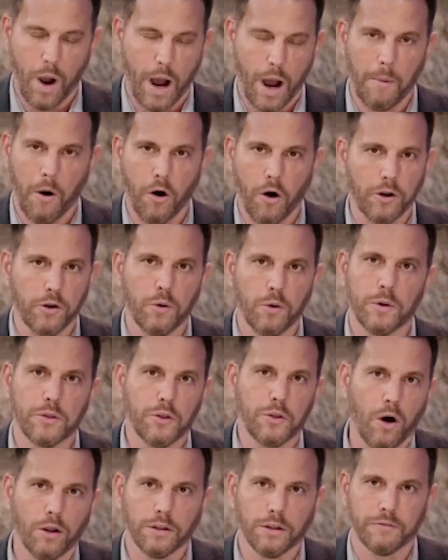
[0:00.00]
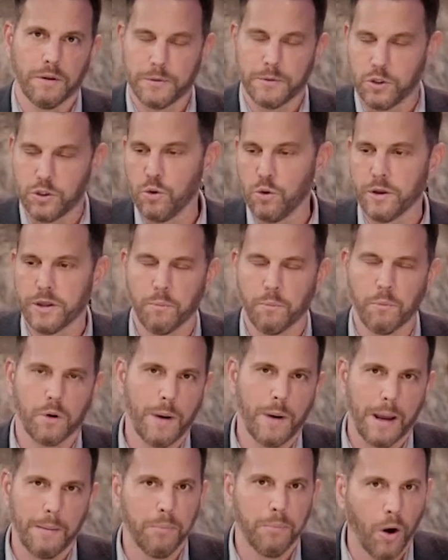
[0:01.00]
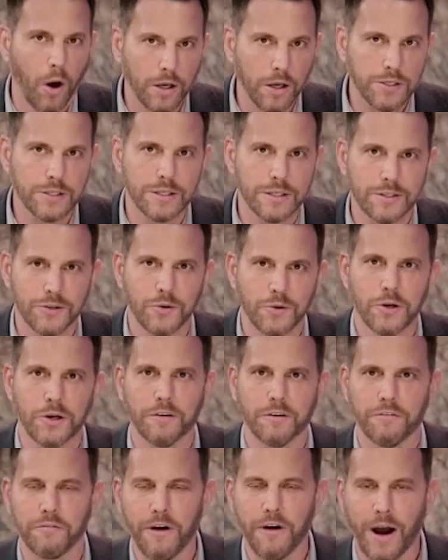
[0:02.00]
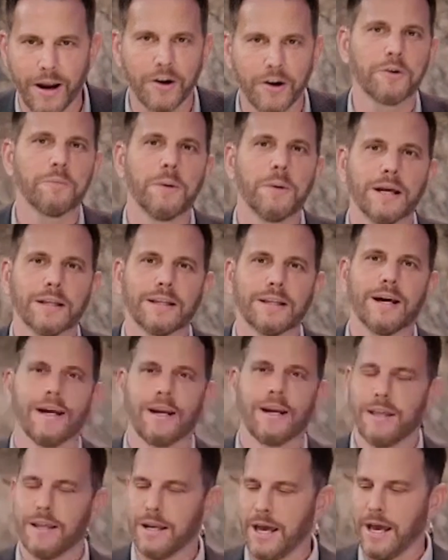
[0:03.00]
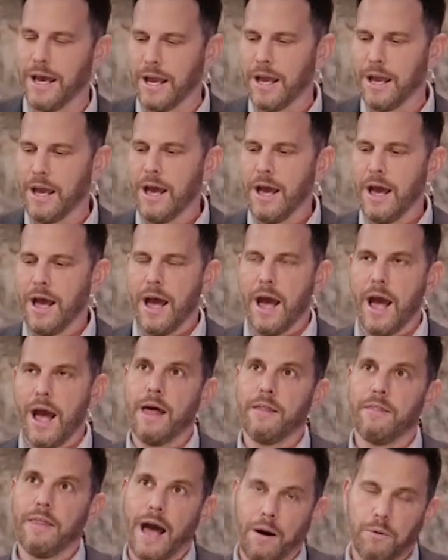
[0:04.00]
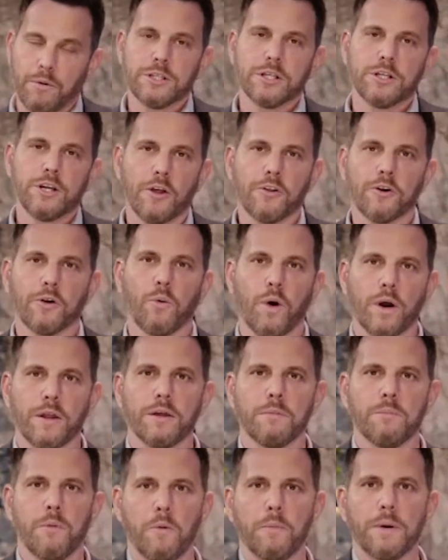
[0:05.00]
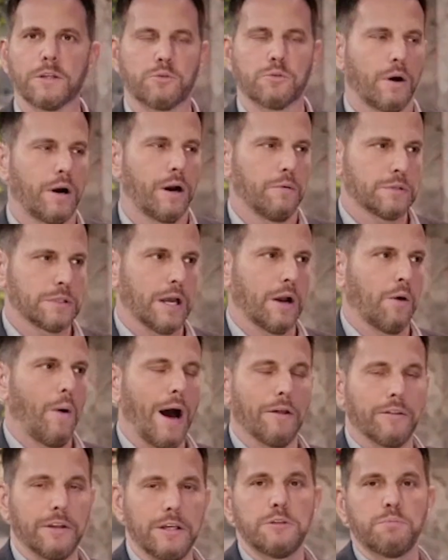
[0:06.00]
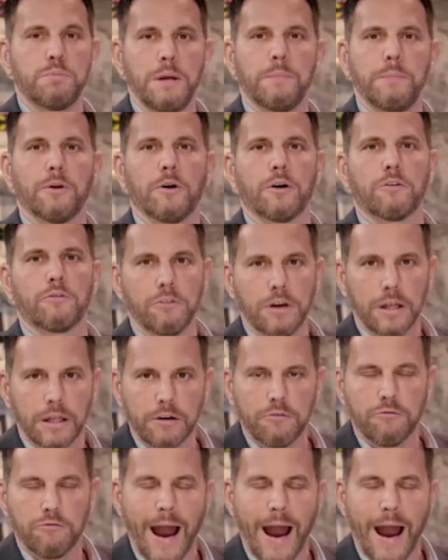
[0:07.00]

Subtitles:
I'm arguing with all of them. 2 of them were my bosses who could have fired me at the end of the day. And that was another one of the moments where I was like, wow, these people are really